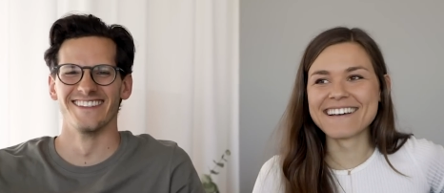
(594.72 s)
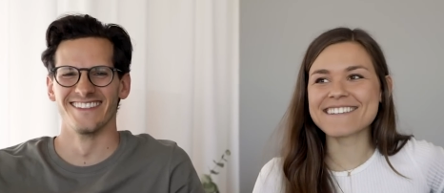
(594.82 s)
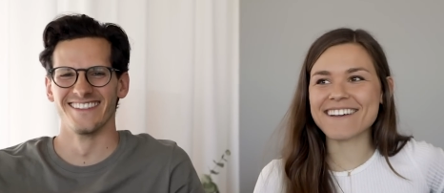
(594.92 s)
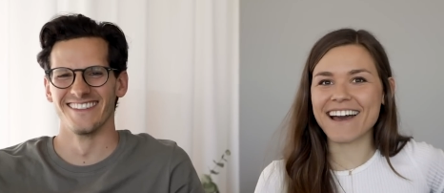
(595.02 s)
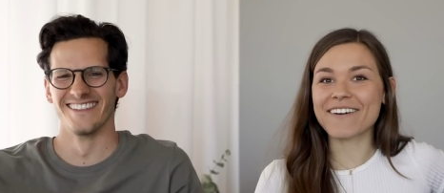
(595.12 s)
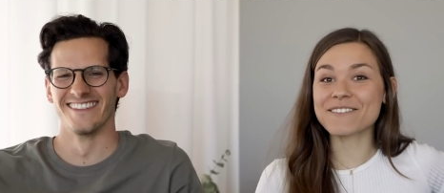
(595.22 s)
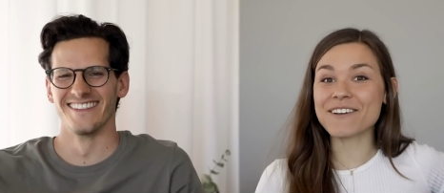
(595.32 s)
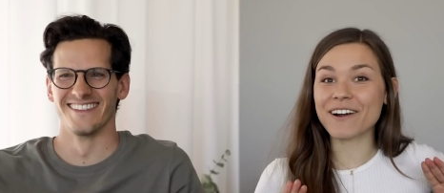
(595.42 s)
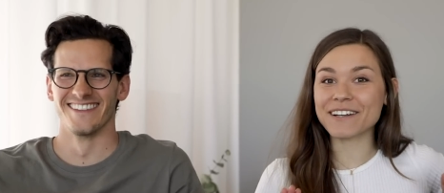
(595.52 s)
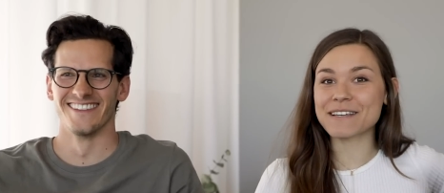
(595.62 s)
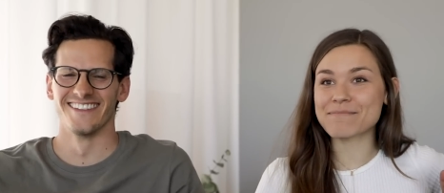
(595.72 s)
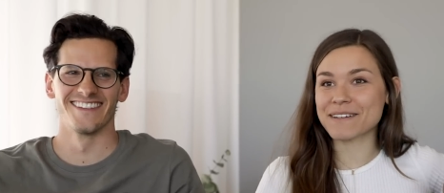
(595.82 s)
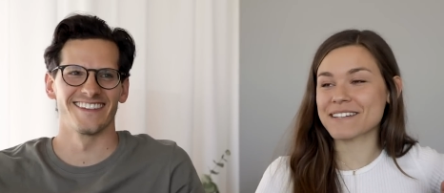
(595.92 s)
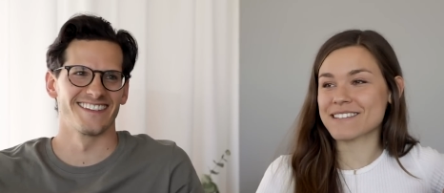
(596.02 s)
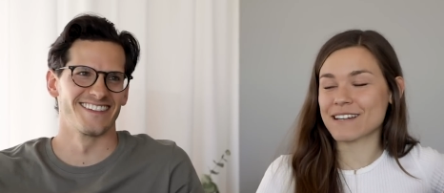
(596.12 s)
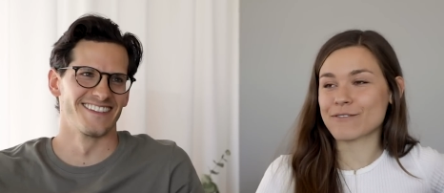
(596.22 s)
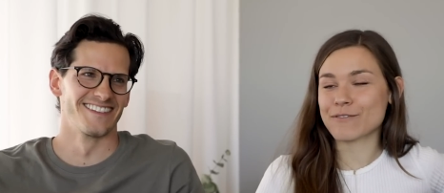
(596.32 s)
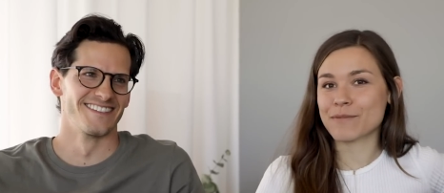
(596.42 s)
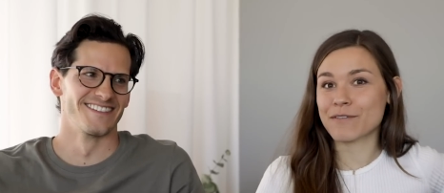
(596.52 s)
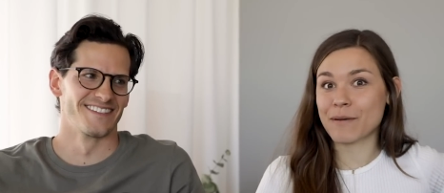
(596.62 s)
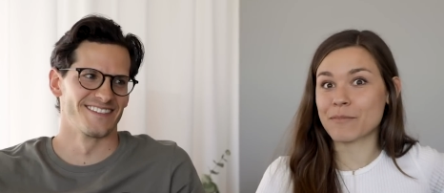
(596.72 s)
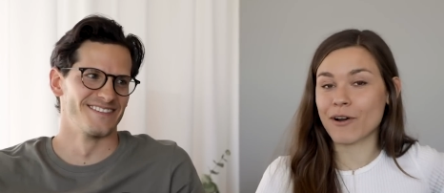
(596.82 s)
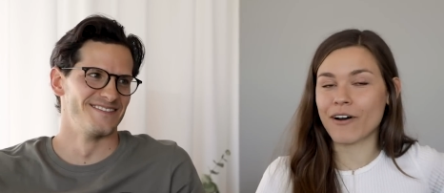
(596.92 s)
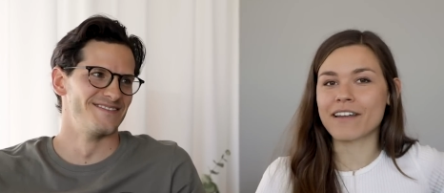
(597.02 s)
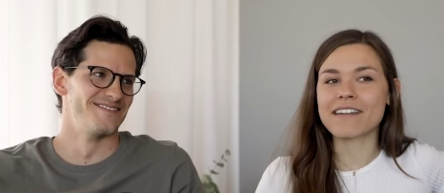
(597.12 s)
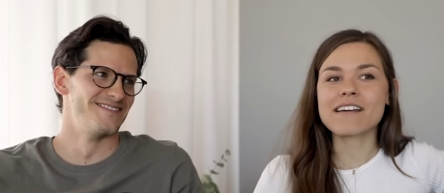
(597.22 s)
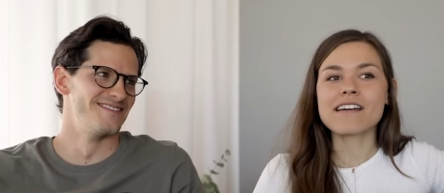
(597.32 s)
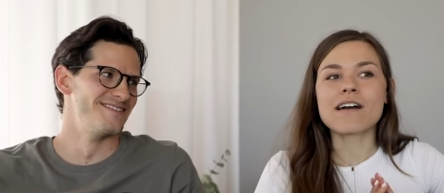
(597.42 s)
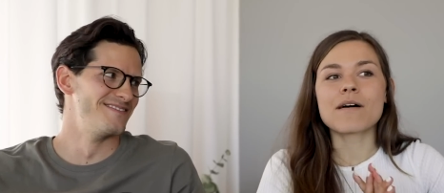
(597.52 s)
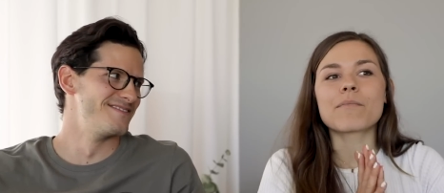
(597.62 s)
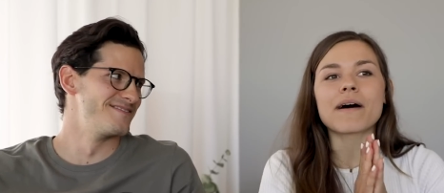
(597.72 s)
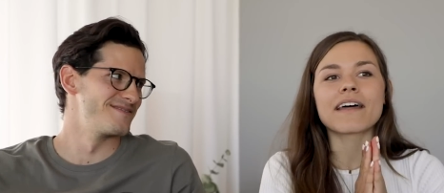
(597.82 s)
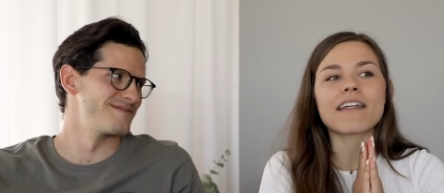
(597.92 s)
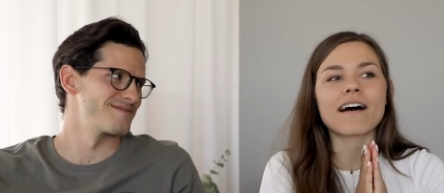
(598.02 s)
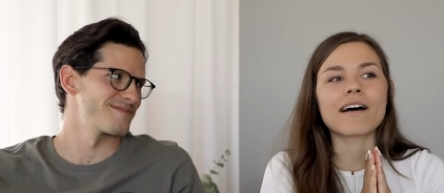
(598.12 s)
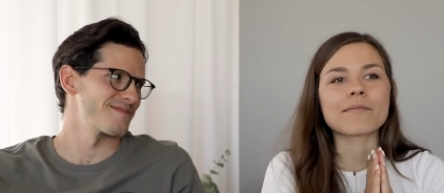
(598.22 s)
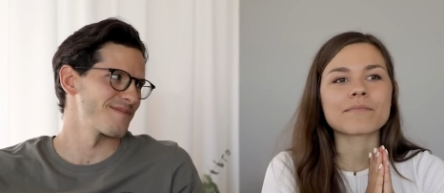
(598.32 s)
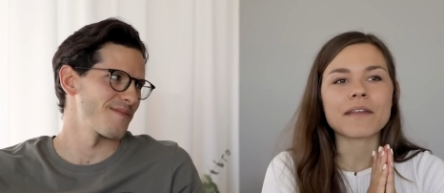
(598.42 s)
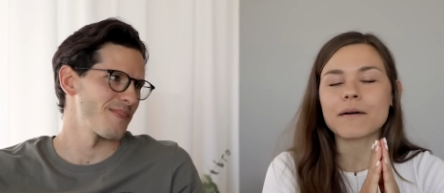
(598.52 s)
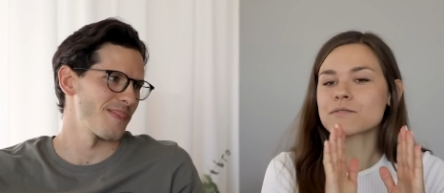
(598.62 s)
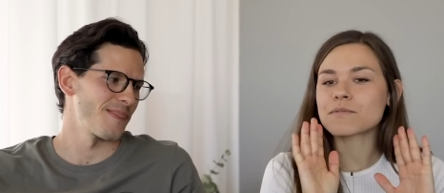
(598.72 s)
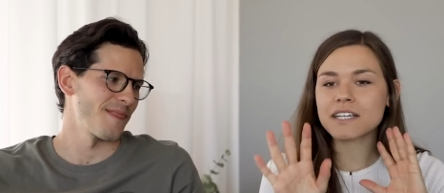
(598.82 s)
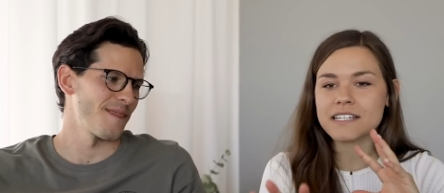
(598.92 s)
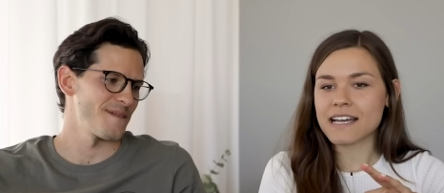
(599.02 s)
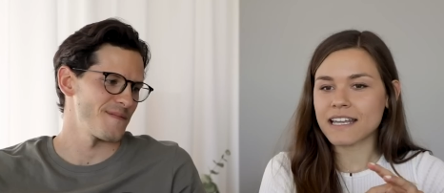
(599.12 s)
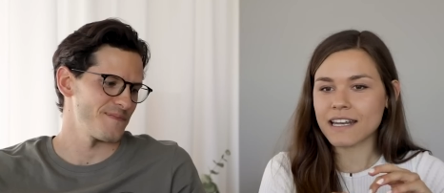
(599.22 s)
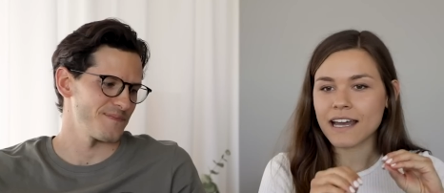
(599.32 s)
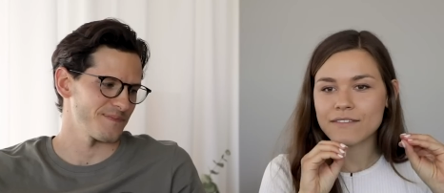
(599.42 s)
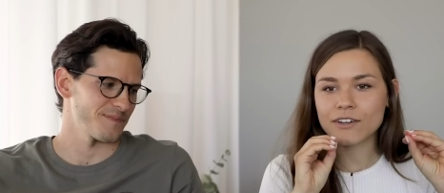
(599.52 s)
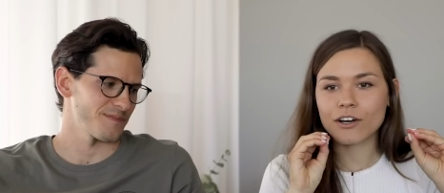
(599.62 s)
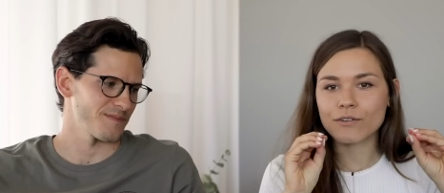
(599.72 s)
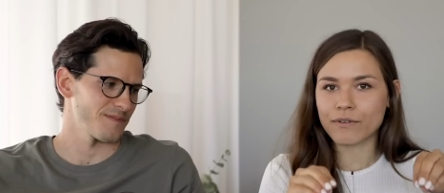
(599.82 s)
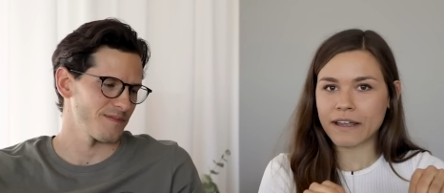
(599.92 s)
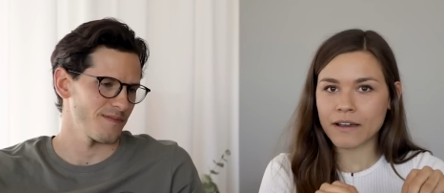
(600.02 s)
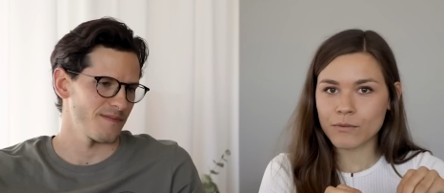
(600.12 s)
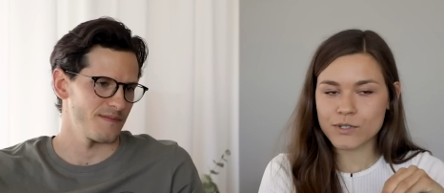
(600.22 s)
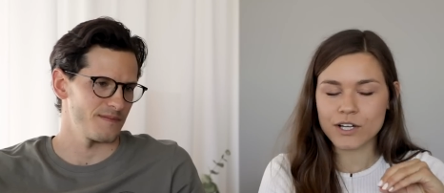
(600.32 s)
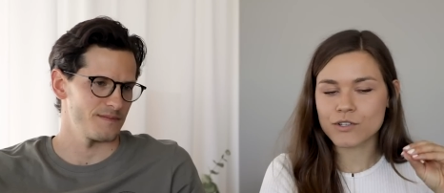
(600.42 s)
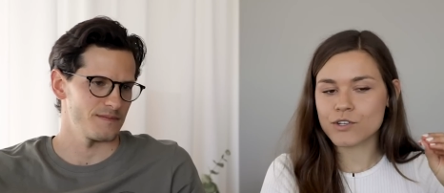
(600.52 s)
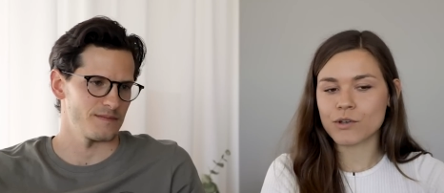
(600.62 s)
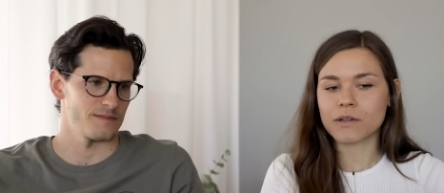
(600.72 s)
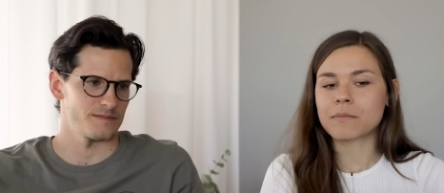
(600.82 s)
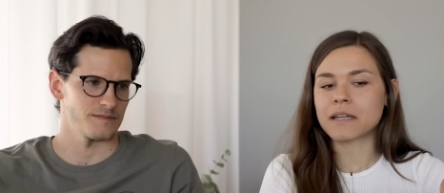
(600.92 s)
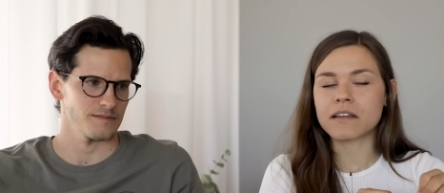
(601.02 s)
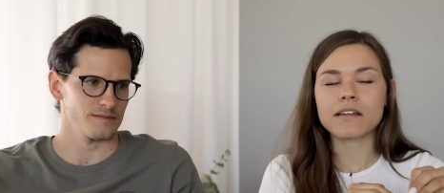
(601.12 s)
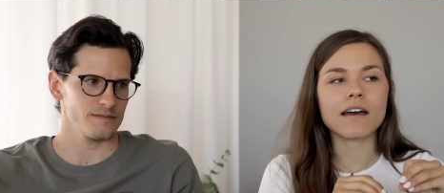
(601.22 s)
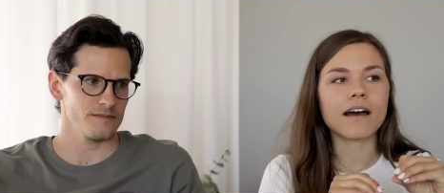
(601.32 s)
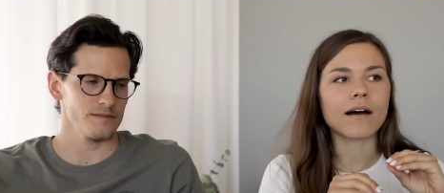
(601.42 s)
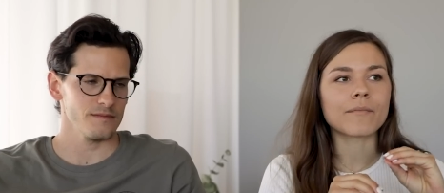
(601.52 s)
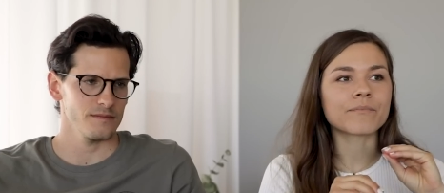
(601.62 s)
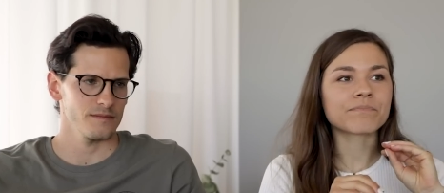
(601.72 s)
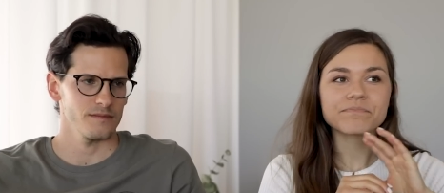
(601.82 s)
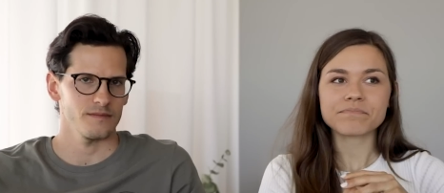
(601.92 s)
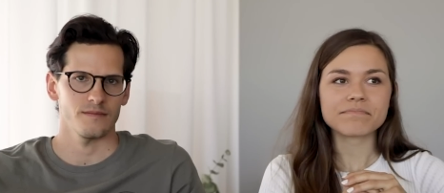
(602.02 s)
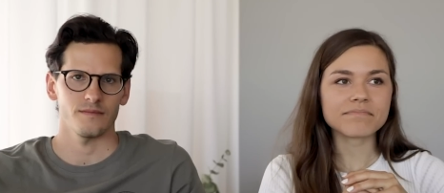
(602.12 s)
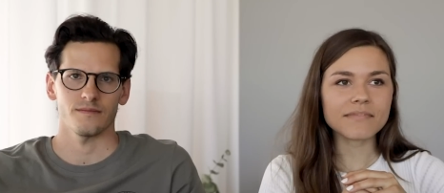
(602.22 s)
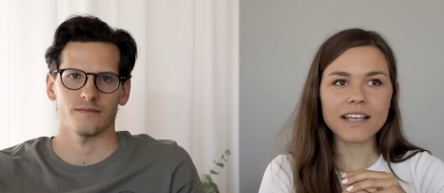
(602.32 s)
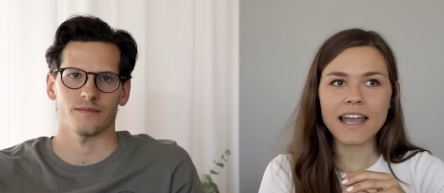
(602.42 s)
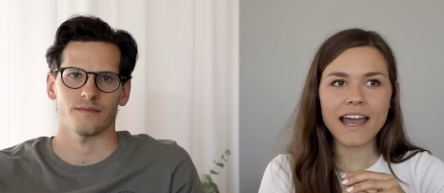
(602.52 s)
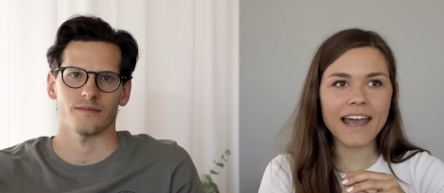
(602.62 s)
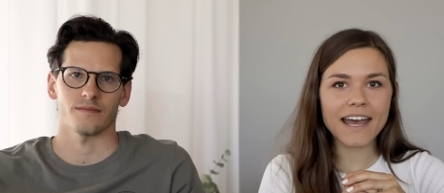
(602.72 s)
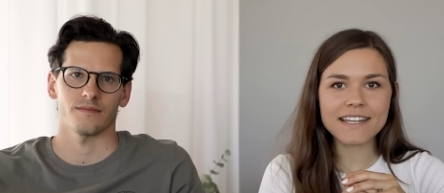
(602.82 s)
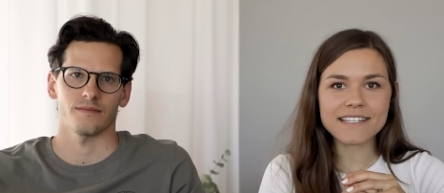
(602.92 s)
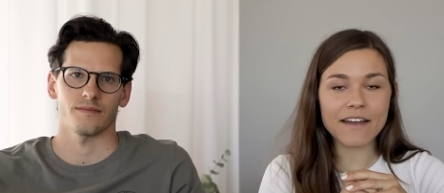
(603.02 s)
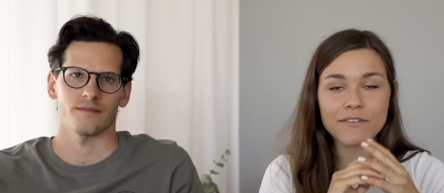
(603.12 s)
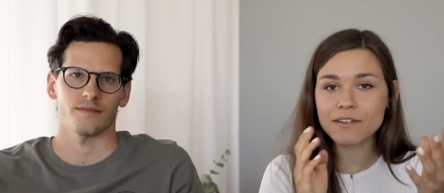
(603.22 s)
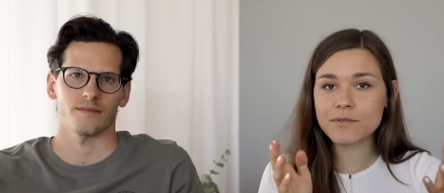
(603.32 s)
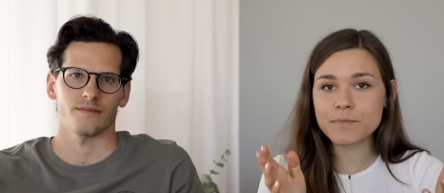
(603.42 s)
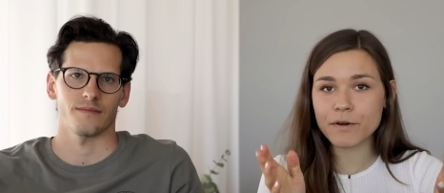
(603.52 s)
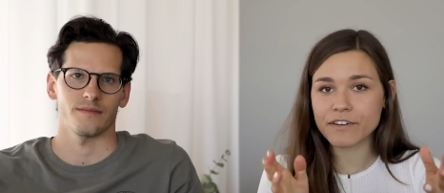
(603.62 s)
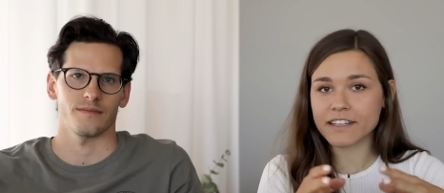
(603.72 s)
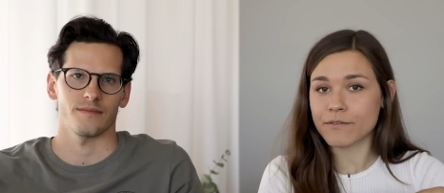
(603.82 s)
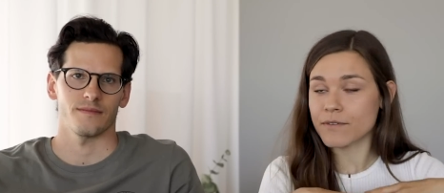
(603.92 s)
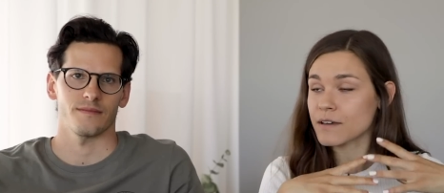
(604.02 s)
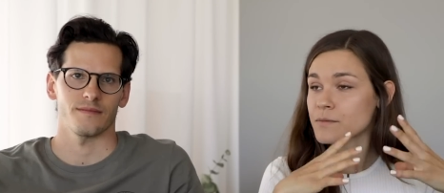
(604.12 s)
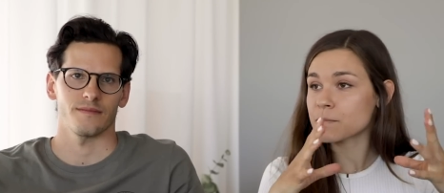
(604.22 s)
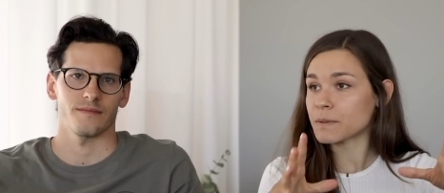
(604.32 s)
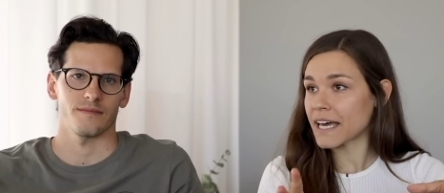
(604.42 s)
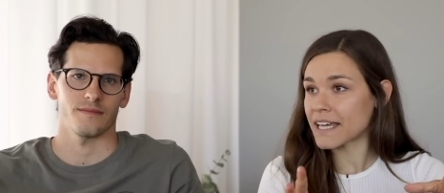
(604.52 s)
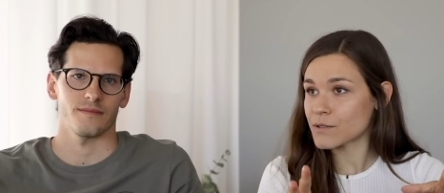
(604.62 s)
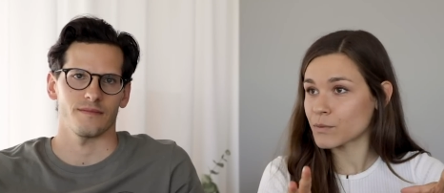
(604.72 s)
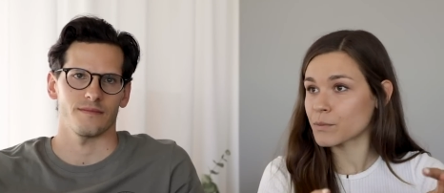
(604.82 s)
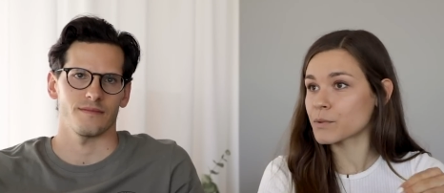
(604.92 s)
Speaker 1: so yeah, it was hard keeping it a secret from November on. But um, I was really excited. I even got a ring, which I'll show you in a minute. Um, and everything was perfect. Everything was planned. We